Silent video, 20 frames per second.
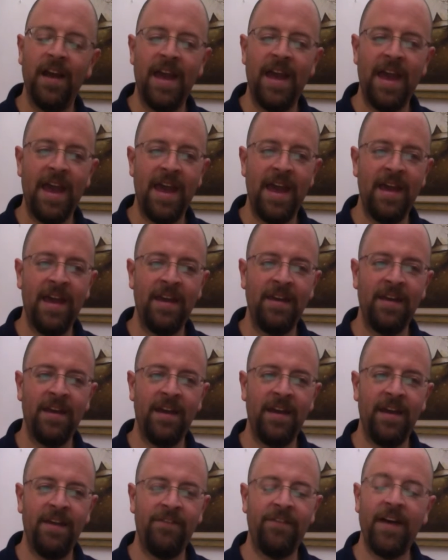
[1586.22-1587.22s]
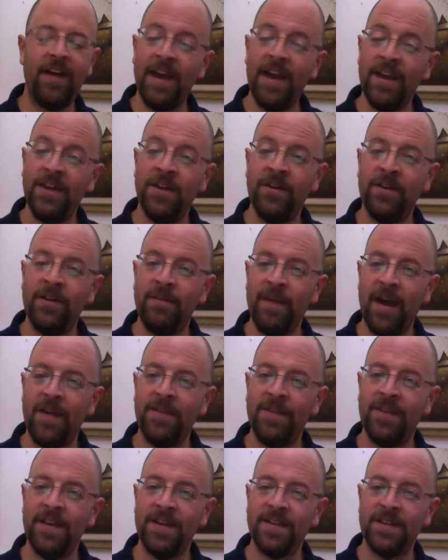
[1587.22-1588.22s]
And if I had known about
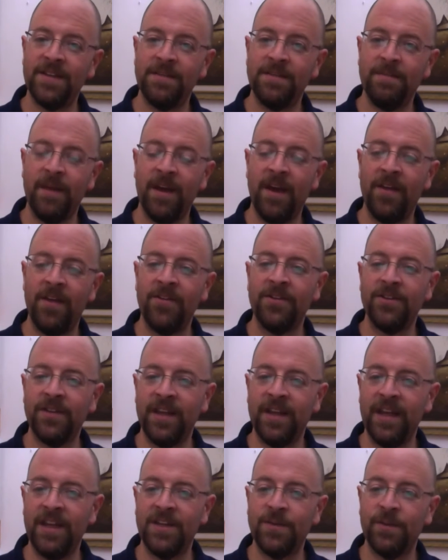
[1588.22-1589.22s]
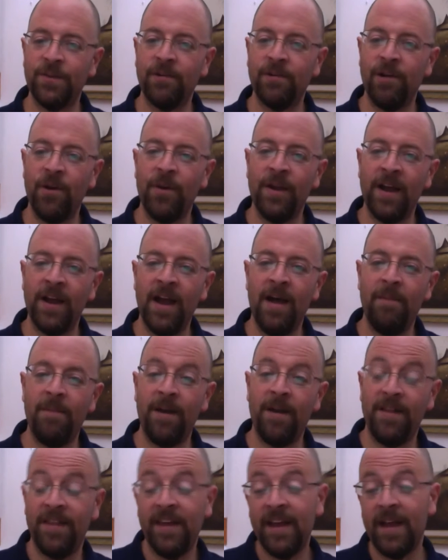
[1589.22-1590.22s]
this as my other kids were growing up, I
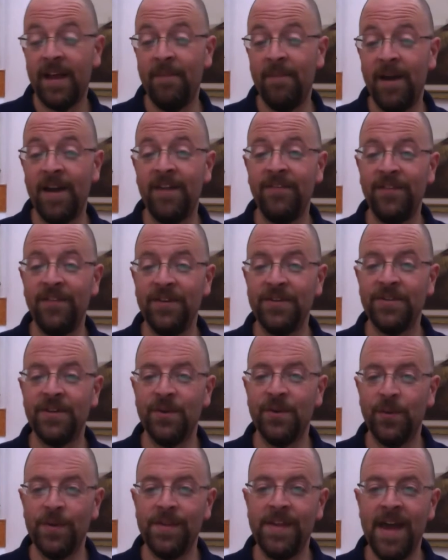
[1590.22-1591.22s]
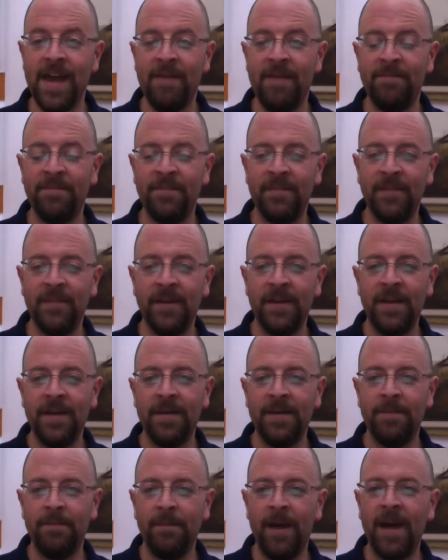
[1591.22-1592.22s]
think I might have used it with them.
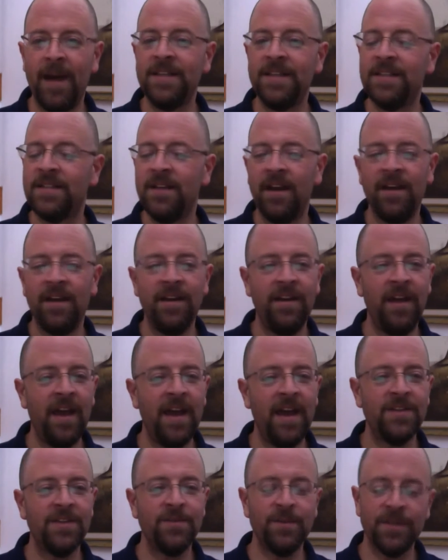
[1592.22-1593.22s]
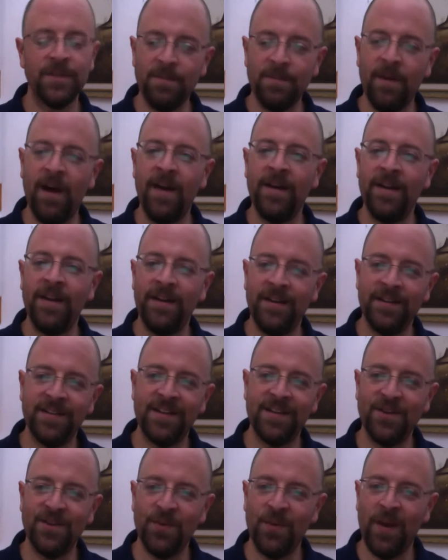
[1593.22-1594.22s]
My son has responded in
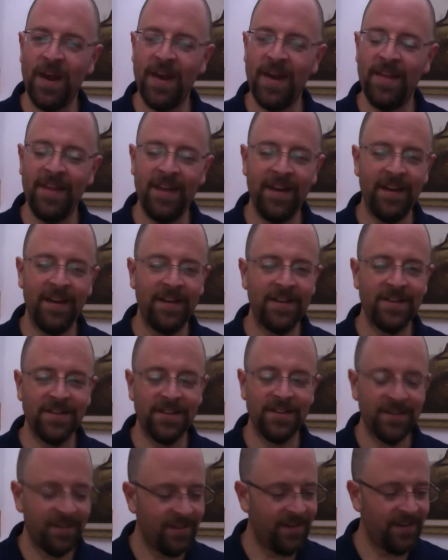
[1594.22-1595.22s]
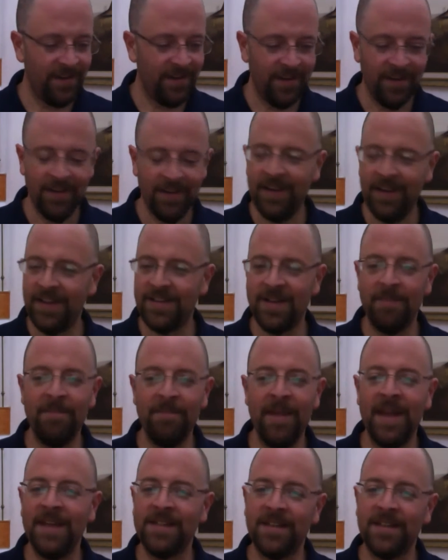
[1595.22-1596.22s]
such a way that it's
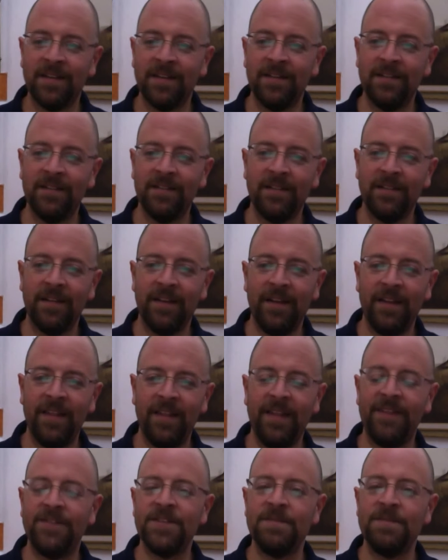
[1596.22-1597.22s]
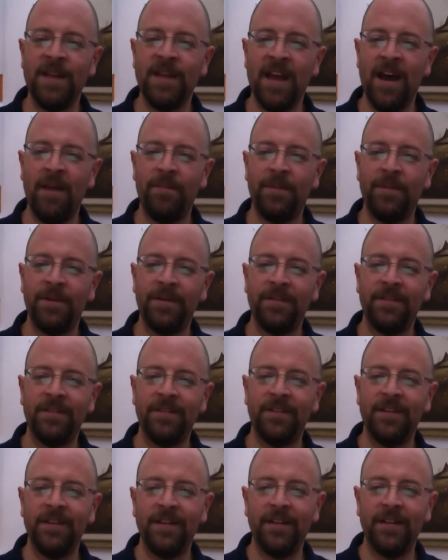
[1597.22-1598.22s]
amazing. It lifts me up.
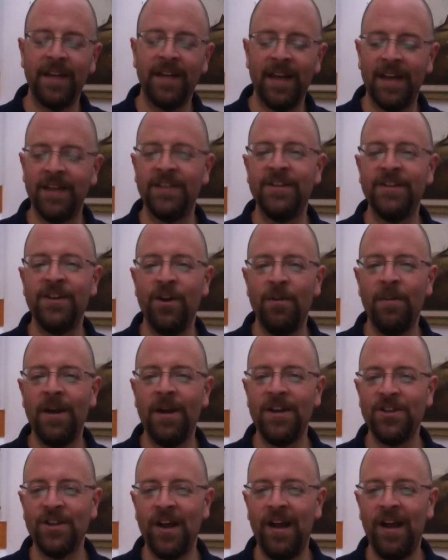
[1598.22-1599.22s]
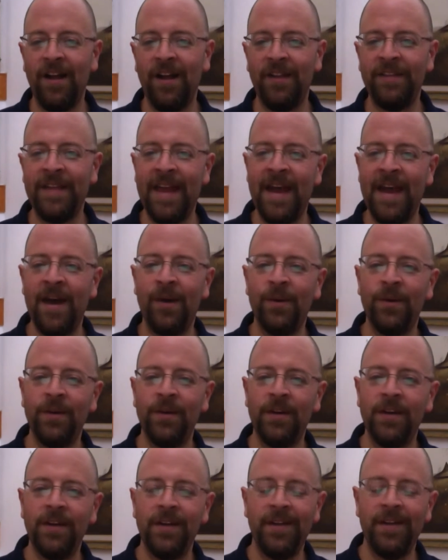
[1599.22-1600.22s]
Getting to know my child now
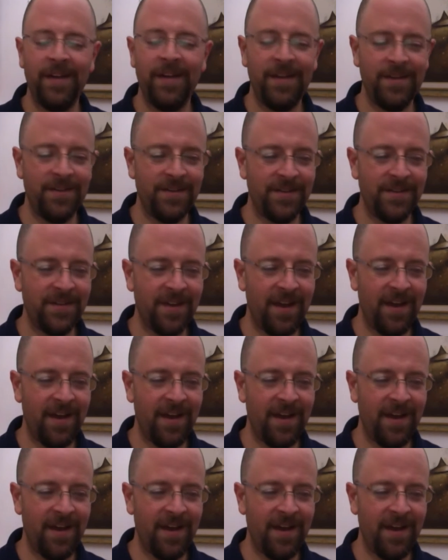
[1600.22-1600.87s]
has